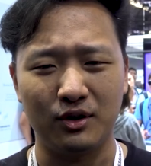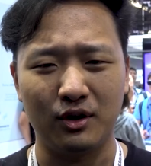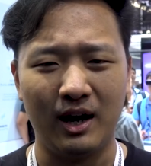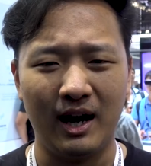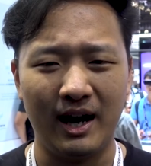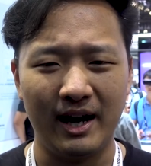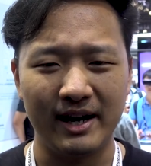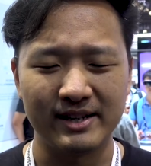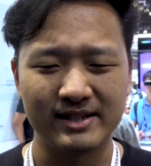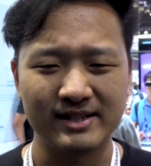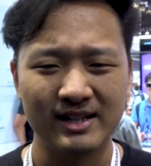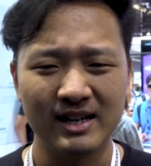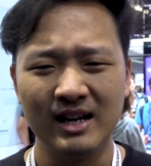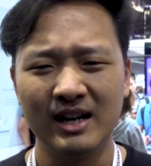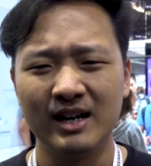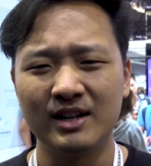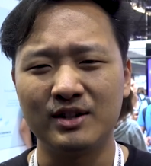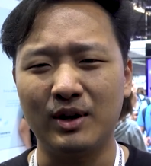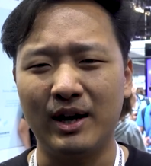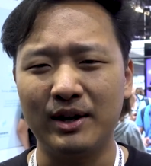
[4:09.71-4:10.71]
to your eyes.
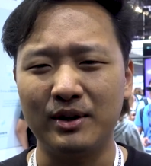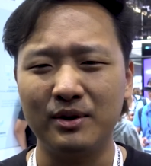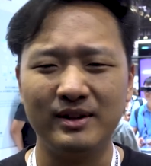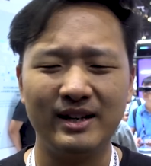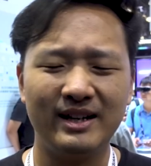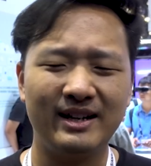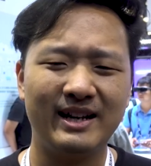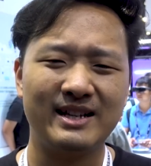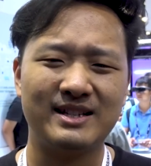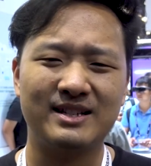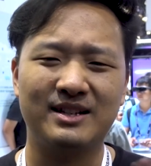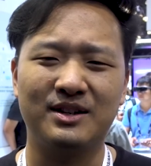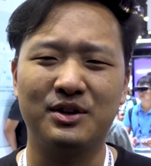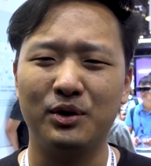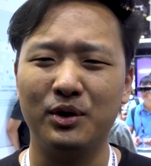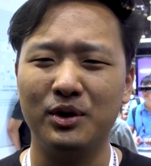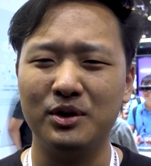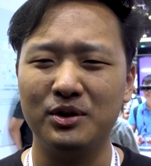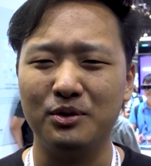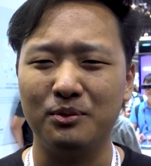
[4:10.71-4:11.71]
So I don't think that's
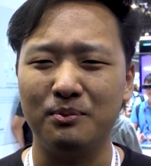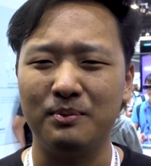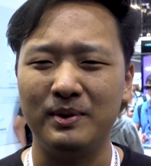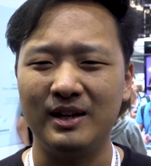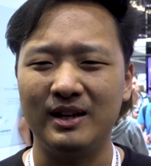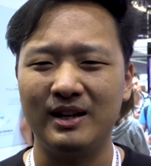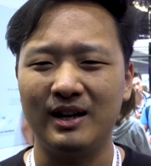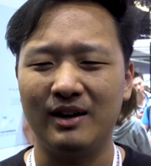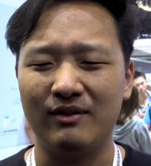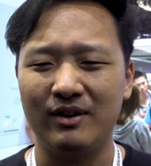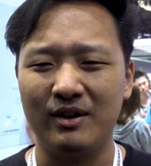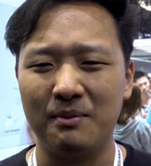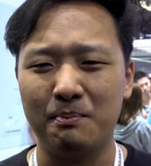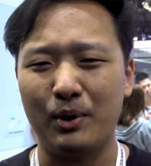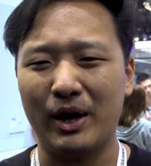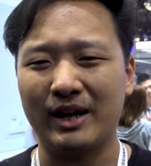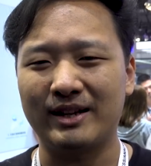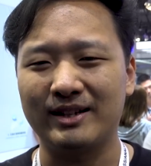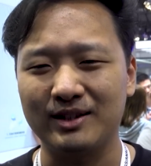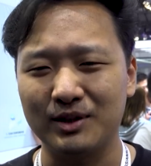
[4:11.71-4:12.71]
going to be a very
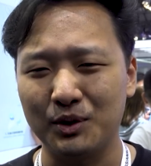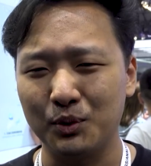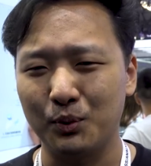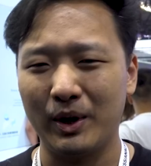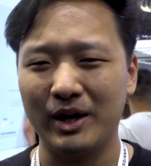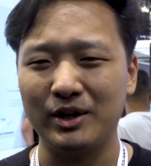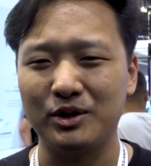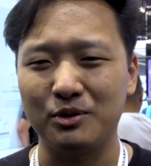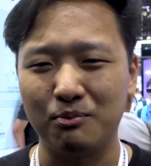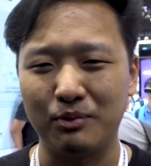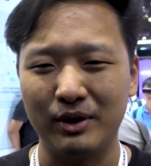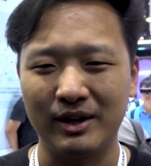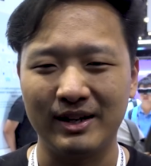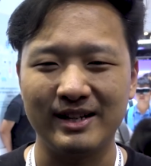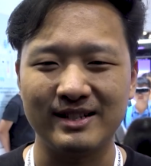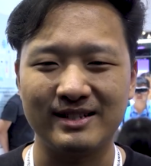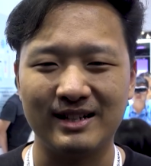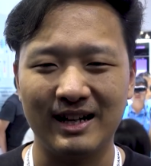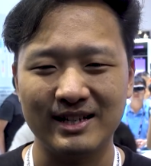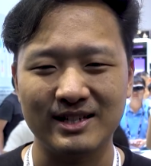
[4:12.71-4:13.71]
practical way to bring
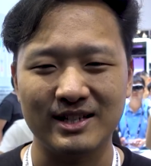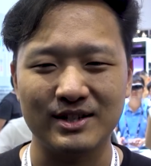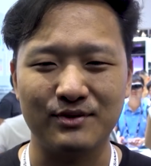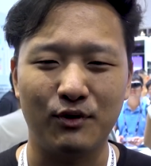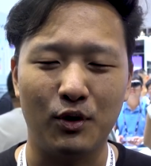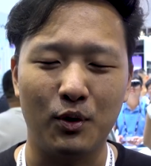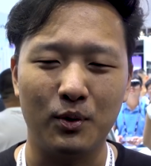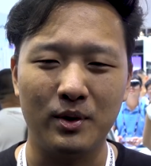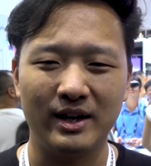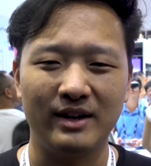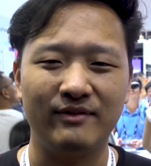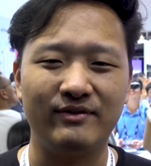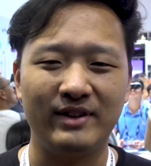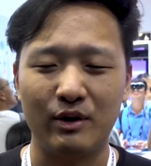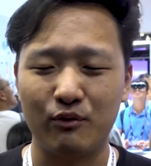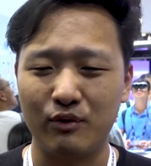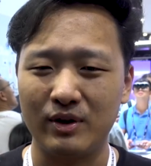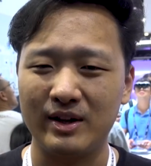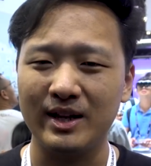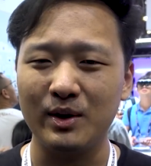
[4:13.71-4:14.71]
these glasses forward. If
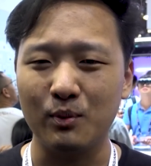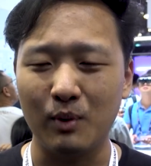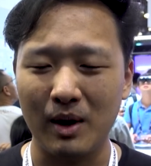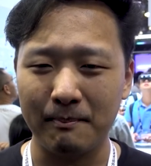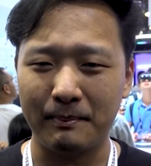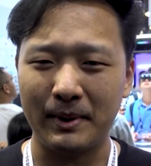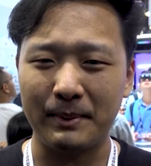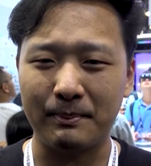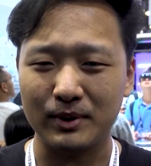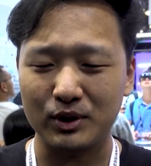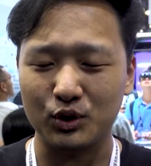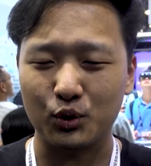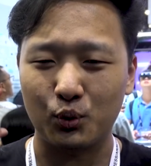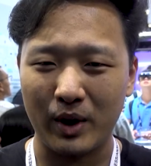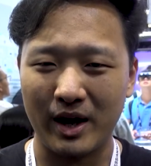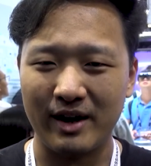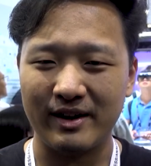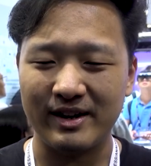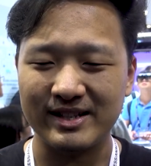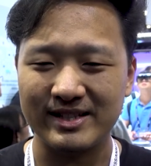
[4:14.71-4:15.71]
they really want people to
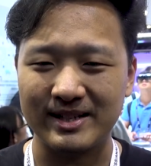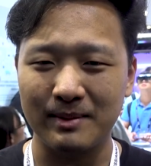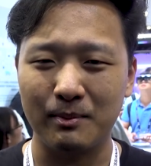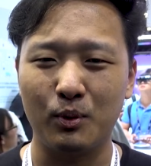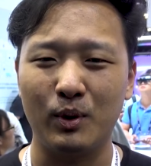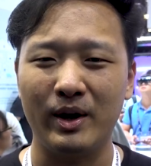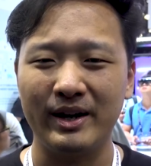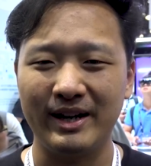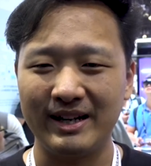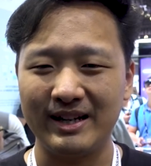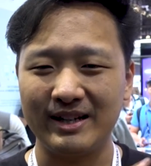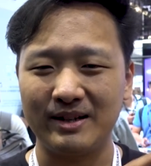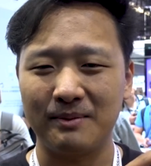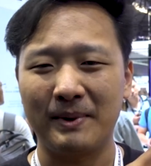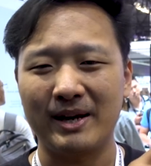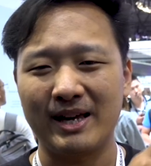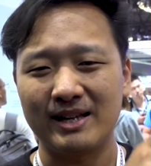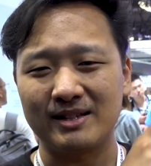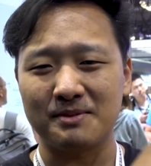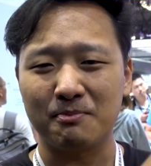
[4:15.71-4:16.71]
wear this, number one, they need to
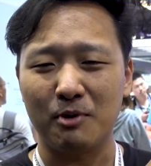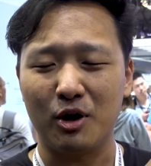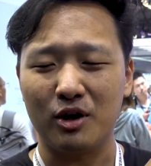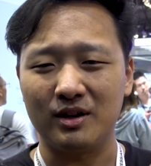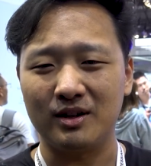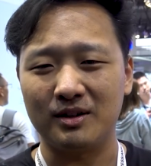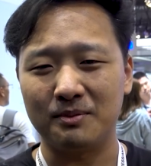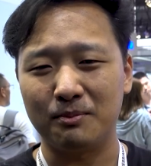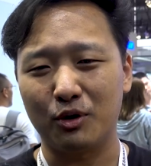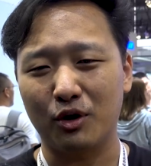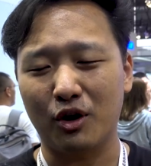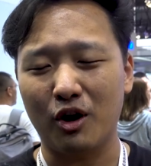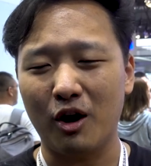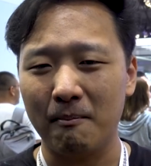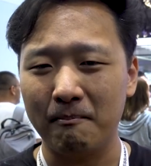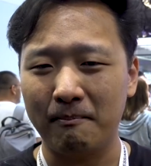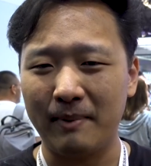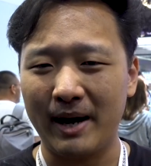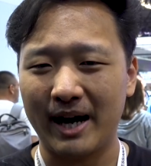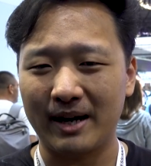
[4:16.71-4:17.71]
make it smaller, more
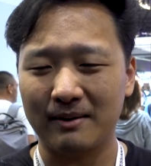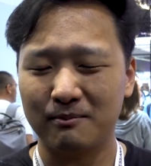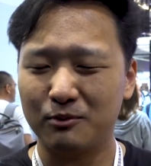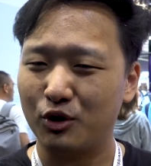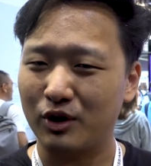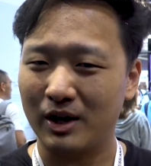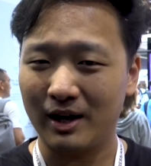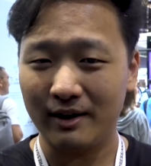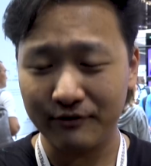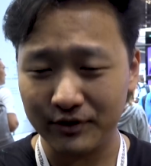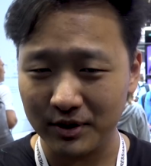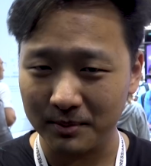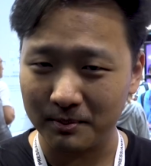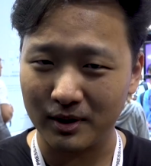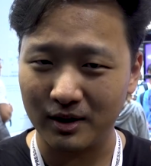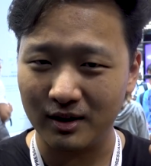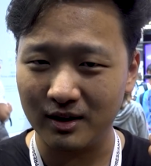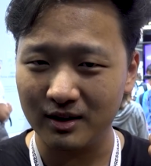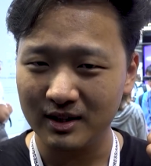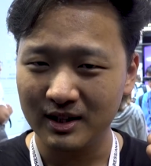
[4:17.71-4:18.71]
compact, more
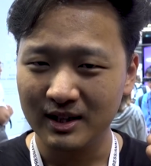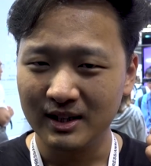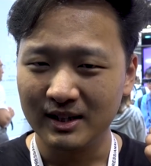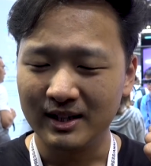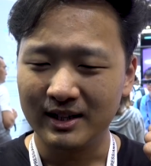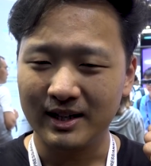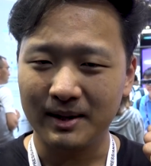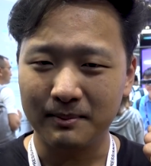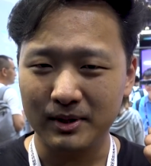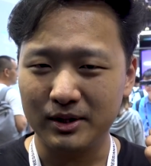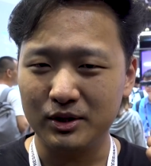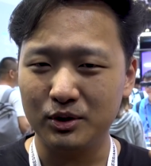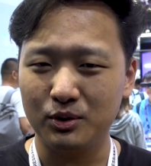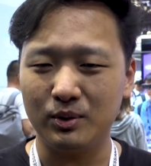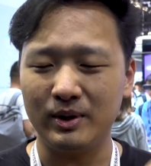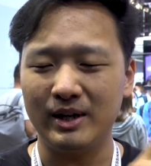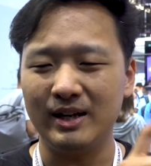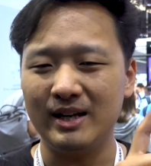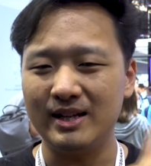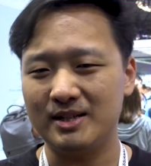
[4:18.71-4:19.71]
comfortable. Number
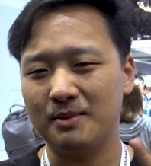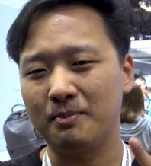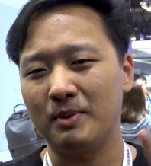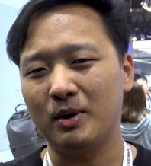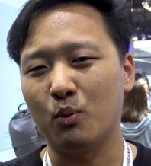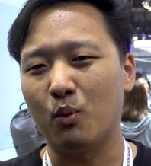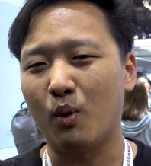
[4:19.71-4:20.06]
two, it needs to be